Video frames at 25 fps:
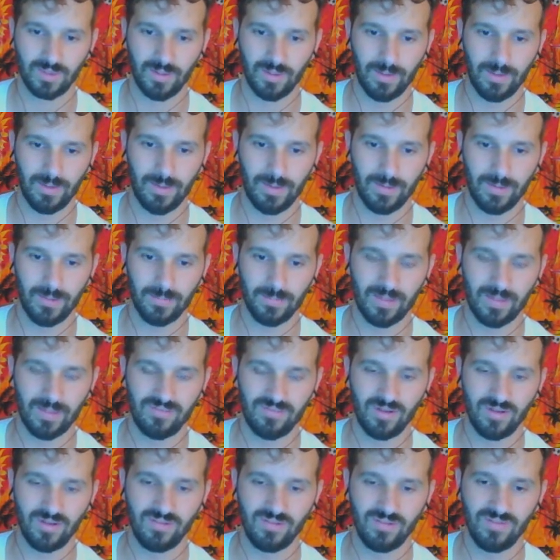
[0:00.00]
I
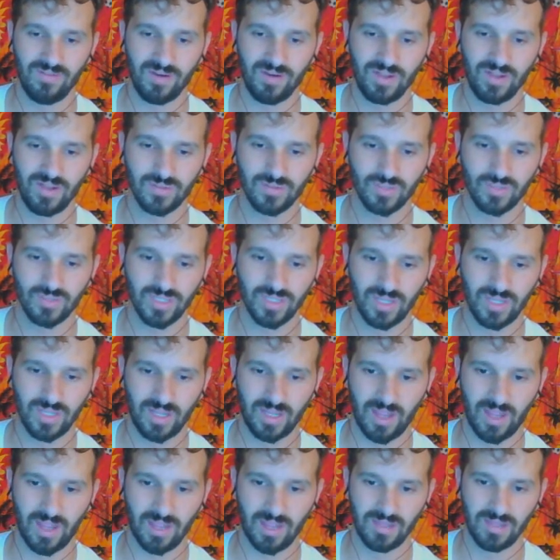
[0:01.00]
found it very
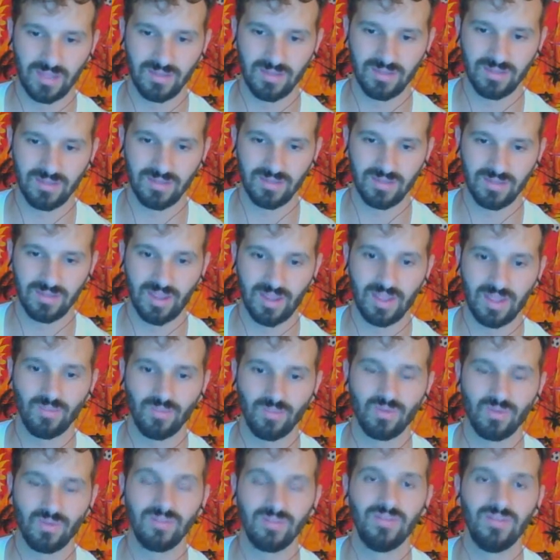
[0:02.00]
interesting. I
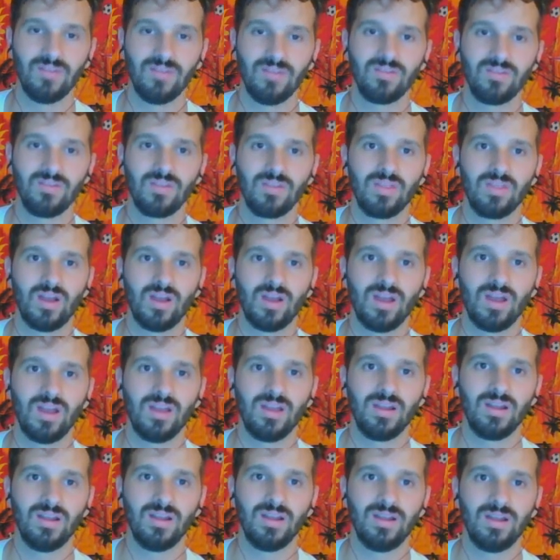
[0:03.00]
would have never
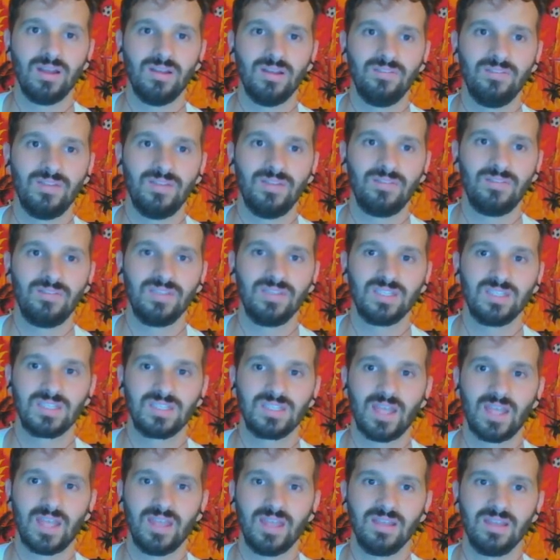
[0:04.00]
thought 50
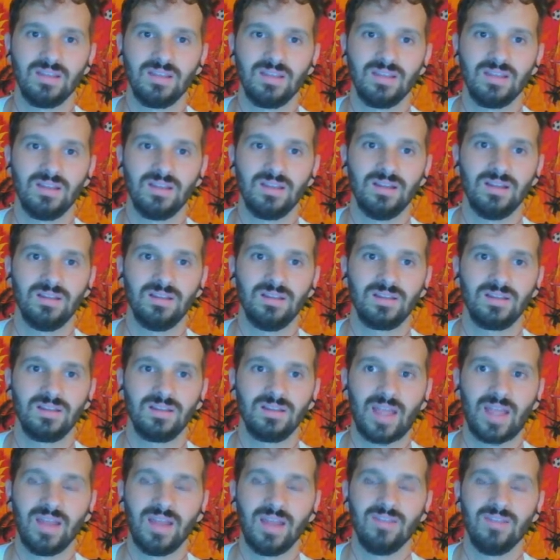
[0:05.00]
Cent
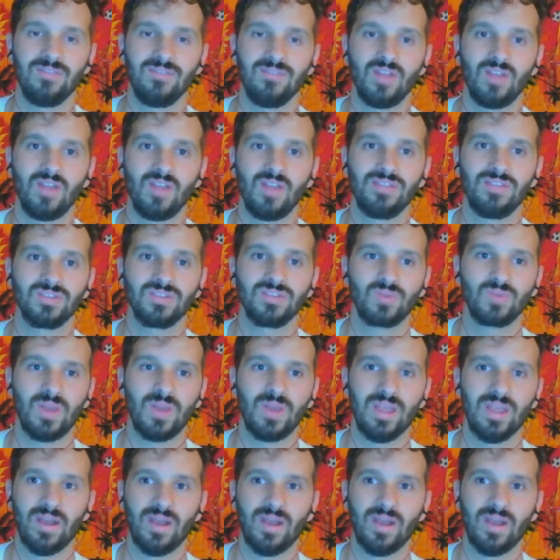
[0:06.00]
kind of thought this way.